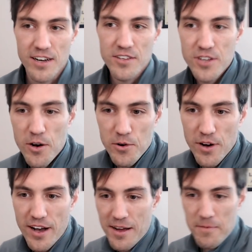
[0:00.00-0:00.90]
So
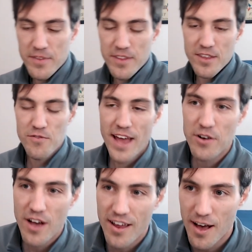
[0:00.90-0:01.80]
you've now
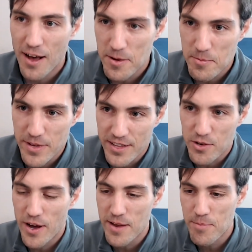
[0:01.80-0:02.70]
got Hub. It's
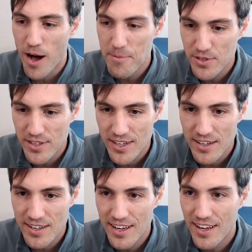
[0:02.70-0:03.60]
quite popular.
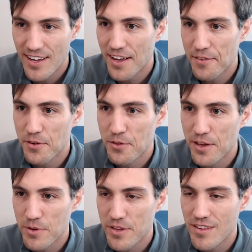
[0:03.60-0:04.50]
I think
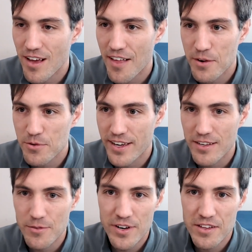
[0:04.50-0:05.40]
we saw that it was like
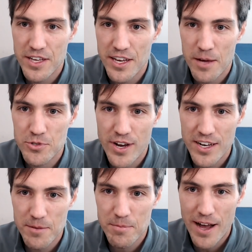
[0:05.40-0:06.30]
one of the GitHub
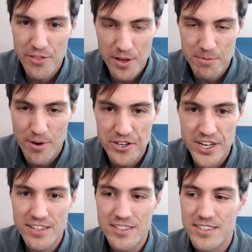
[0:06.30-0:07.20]
trending Python
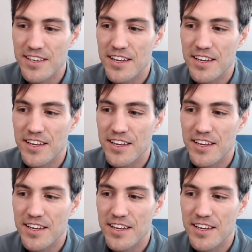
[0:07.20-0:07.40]
projects.